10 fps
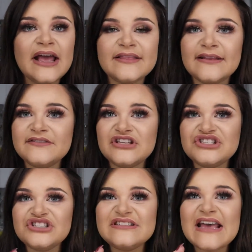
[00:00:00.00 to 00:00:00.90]
The
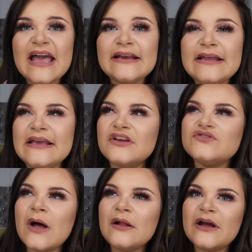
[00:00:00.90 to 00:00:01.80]
just technique
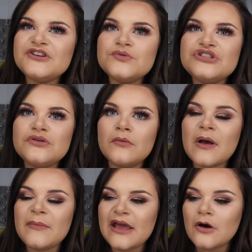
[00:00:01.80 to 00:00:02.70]
as well. When she was doing
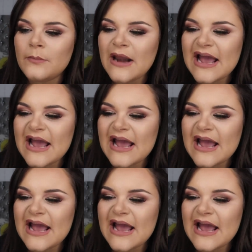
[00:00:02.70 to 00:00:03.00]
my makeup,